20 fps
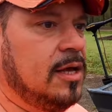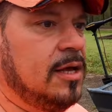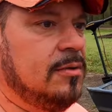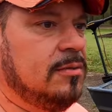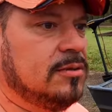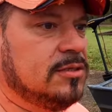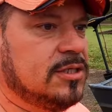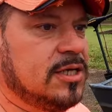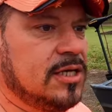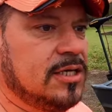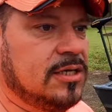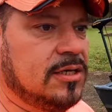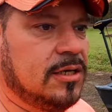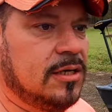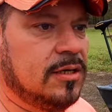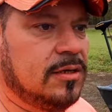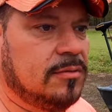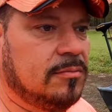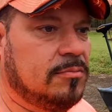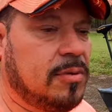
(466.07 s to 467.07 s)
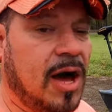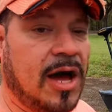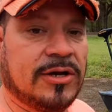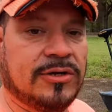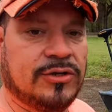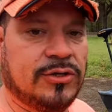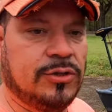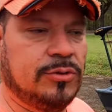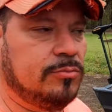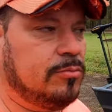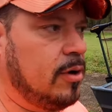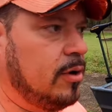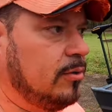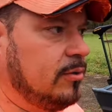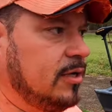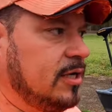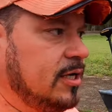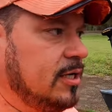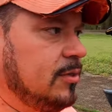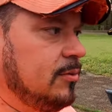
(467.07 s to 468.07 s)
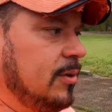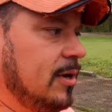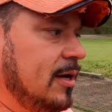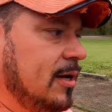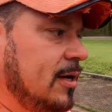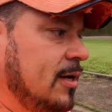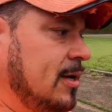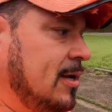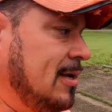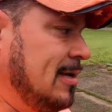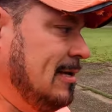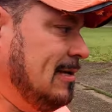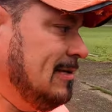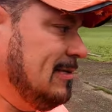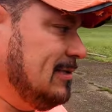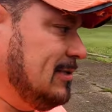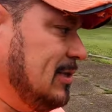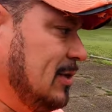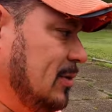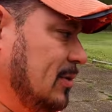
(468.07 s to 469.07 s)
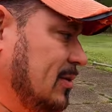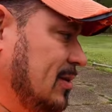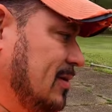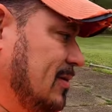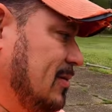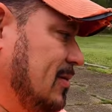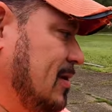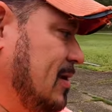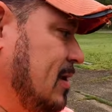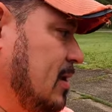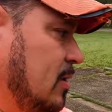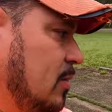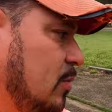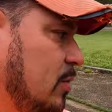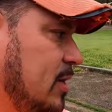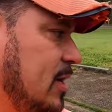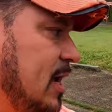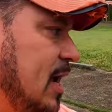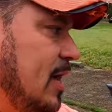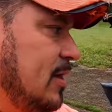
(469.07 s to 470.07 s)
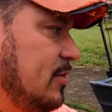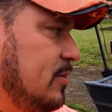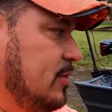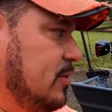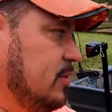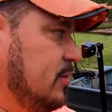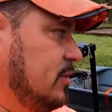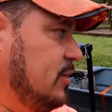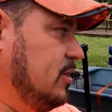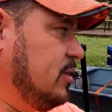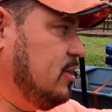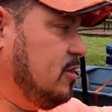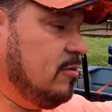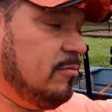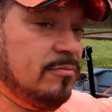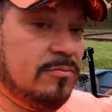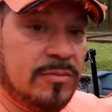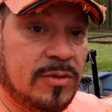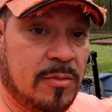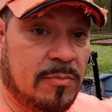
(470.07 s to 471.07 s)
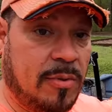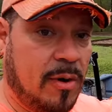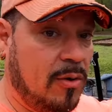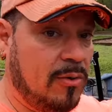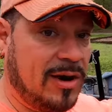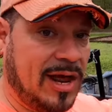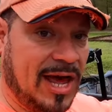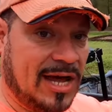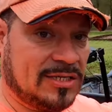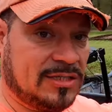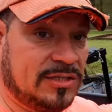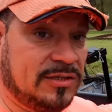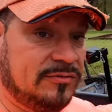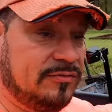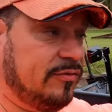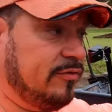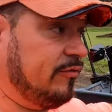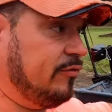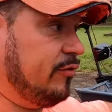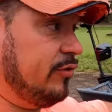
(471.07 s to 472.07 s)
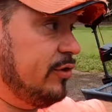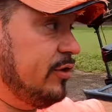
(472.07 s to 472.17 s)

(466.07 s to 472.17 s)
he was getting a pontoon boat anyway. So uh, we got the, boat actually for